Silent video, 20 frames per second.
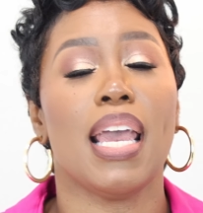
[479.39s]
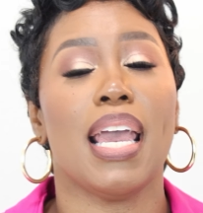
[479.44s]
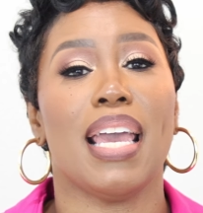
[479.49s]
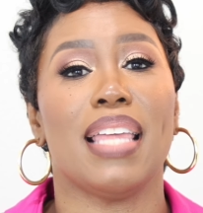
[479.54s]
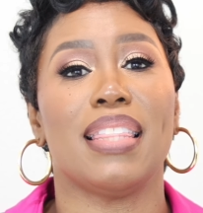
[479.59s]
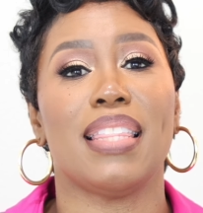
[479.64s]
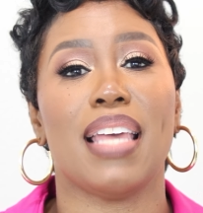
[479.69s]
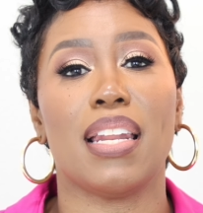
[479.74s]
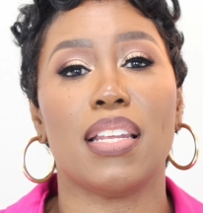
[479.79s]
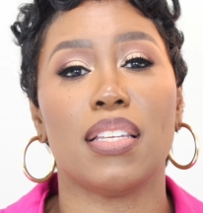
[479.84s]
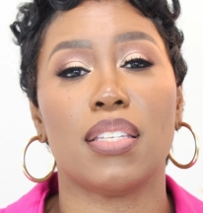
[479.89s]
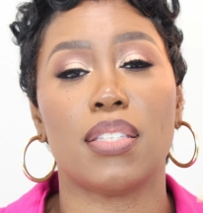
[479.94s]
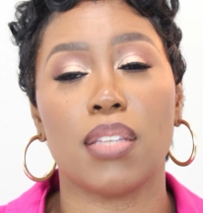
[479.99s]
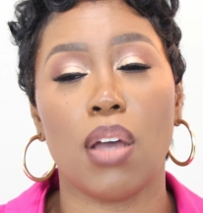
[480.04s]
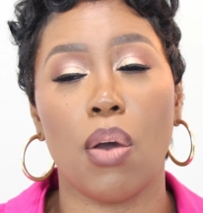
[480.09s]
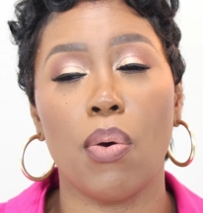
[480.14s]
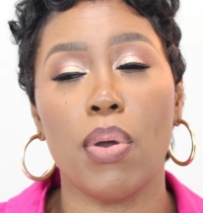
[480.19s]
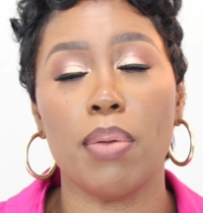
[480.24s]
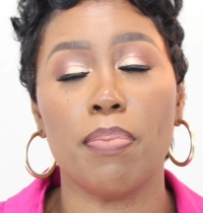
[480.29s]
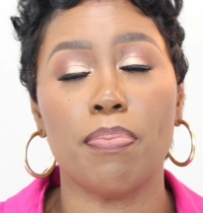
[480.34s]
And that is
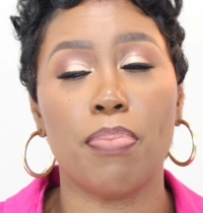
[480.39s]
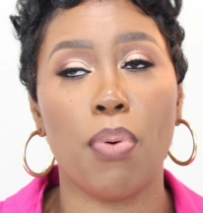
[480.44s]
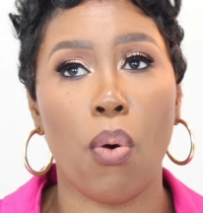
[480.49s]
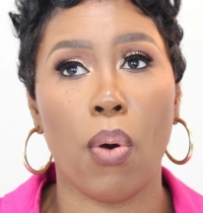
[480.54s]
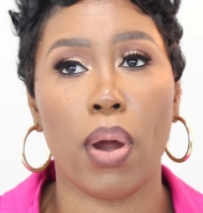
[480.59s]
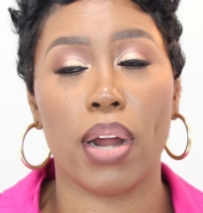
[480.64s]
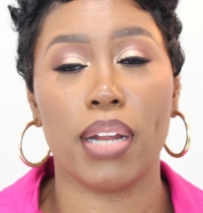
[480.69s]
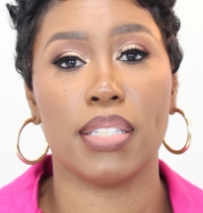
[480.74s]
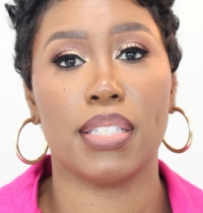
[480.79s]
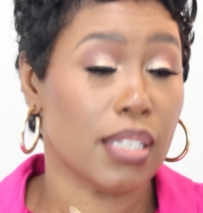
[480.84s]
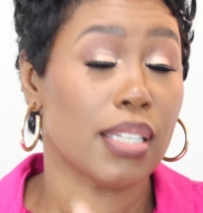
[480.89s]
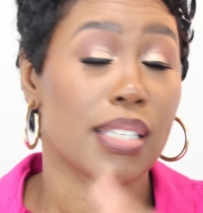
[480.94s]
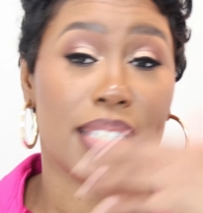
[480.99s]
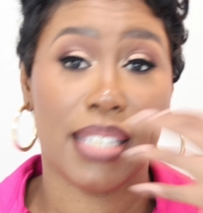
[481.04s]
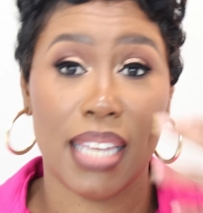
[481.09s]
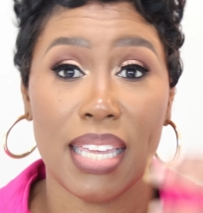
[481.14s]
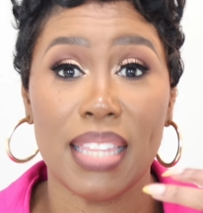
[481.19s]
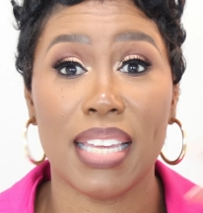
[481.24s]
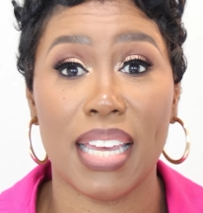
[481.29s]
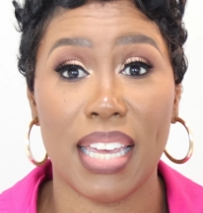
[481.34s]
so important to
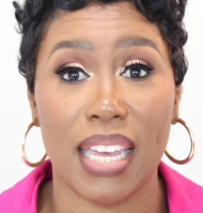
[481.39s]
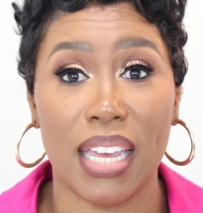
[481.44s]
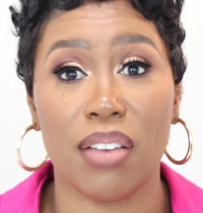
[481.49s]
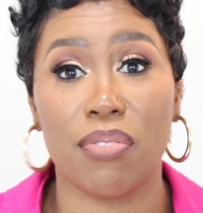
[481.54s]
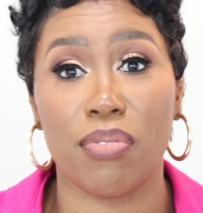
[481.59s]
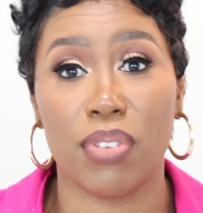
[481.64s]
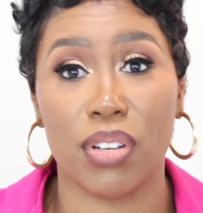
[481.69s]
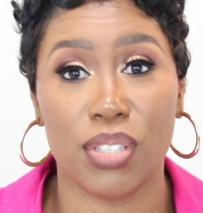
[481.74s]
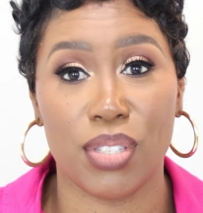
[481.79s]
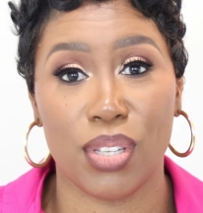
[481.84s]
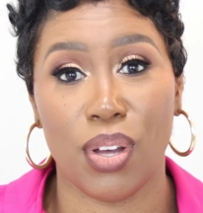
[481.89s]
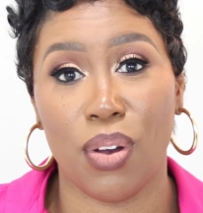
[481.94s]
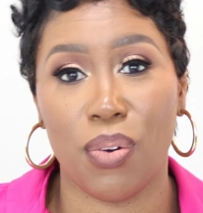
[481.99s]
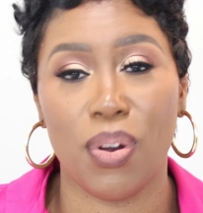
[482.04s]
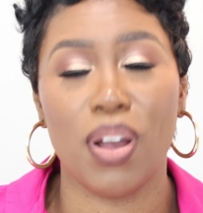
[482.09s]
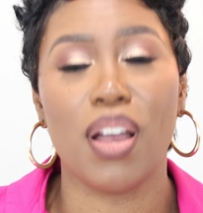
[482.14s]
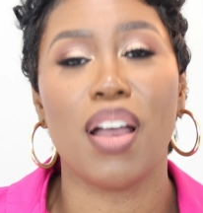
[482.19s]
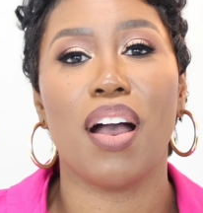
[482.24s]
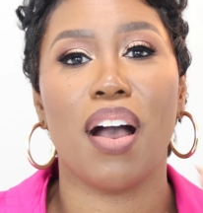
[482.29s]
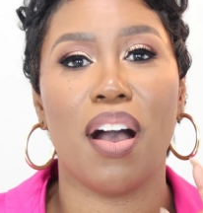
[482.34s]
see the end
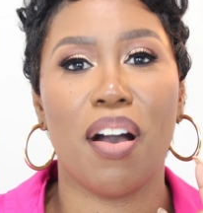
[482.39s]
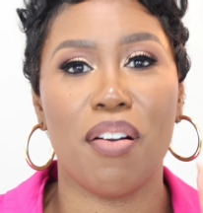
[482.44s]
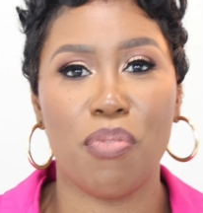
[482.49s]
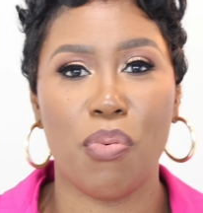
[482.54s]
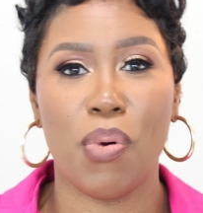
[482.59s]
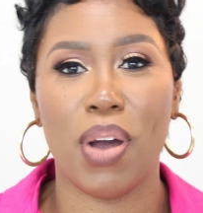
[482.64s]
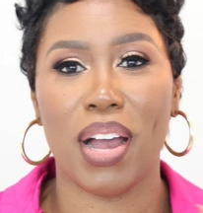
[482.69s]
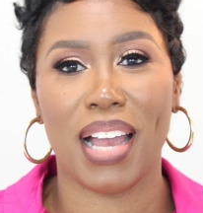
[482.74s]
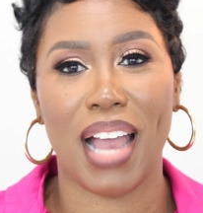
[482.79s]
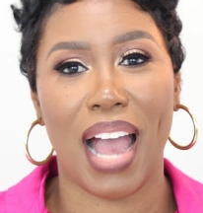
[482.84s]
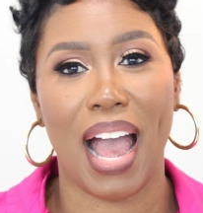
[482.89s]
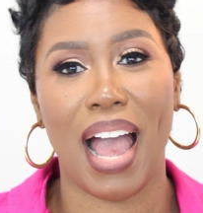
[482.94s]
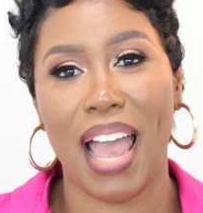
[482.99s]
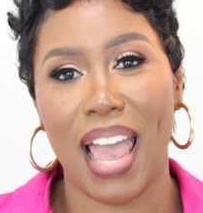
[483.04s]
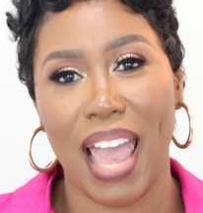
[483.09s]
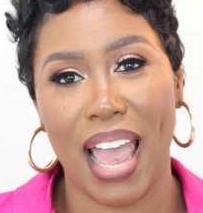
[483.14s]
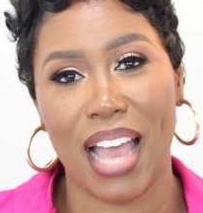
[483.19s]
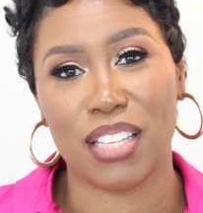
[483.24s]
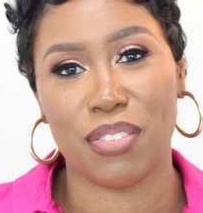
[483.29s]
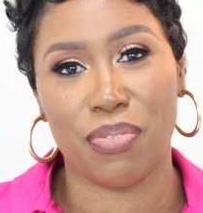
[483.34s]
result of what God
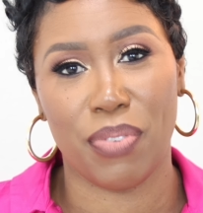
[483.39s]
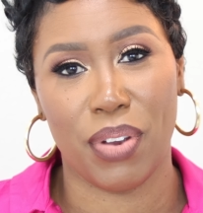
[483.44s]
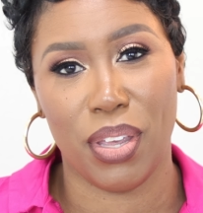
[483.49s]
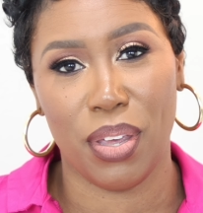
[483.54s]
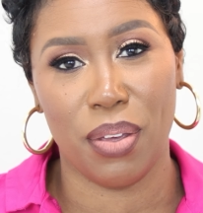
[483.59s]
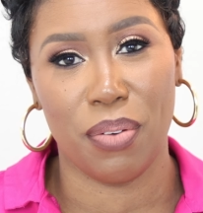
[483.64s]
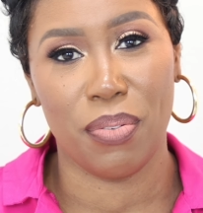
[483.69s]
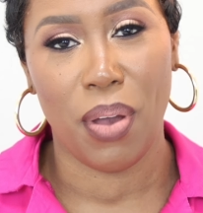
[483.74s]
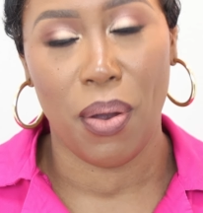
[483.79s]
has for you.